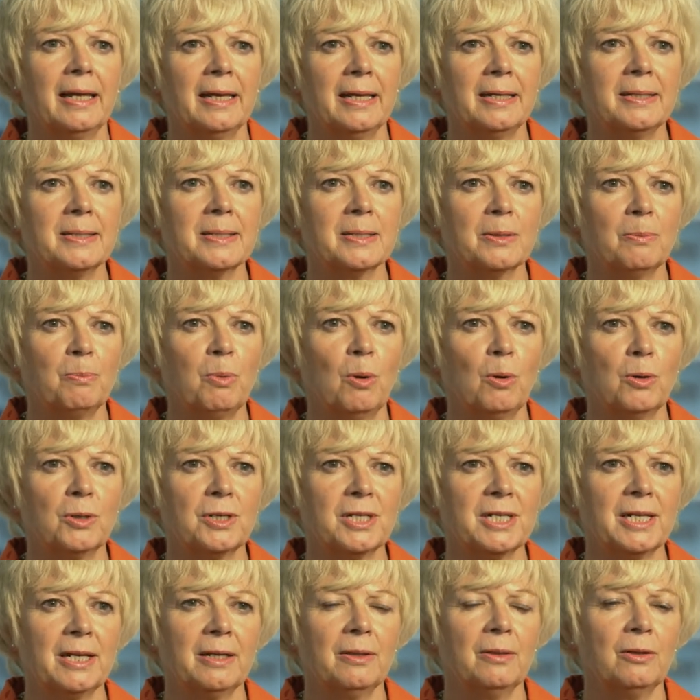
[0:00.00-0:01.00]
in
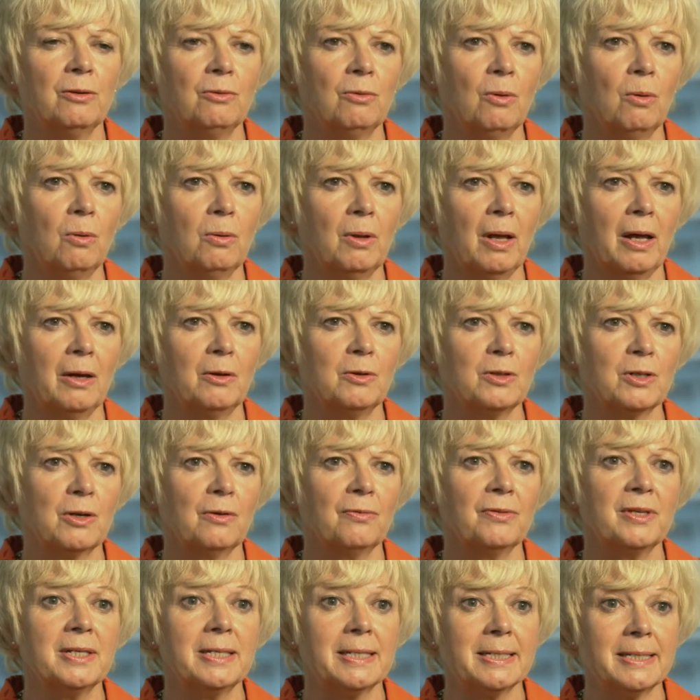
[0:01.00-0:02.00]
supporting the rollout
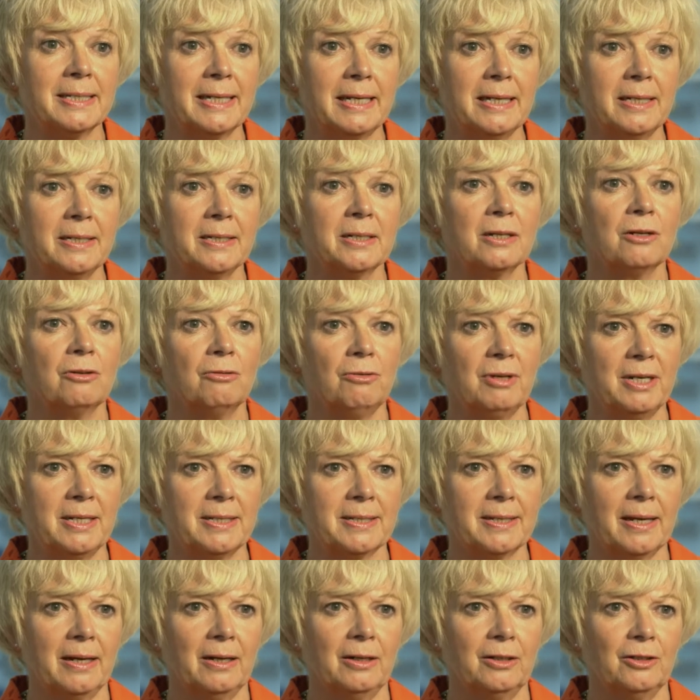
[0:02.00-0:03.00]
of the SEED
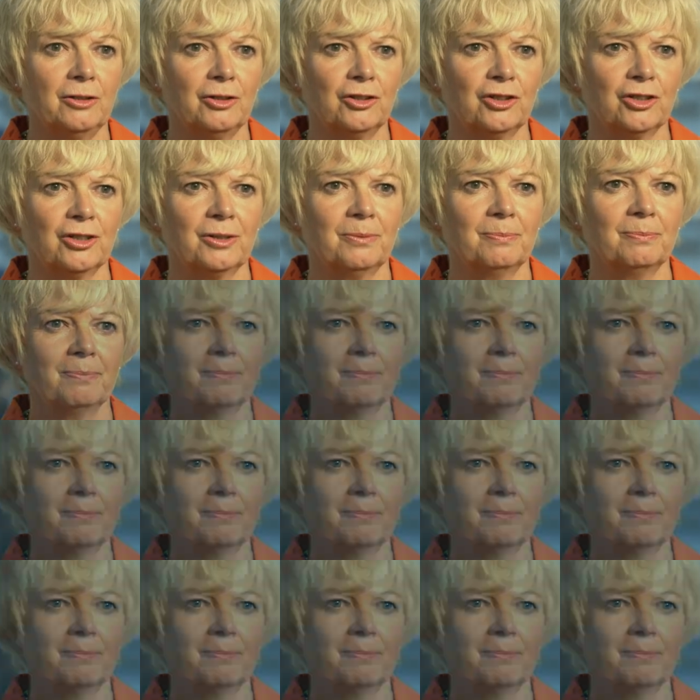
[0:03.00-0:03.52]
research.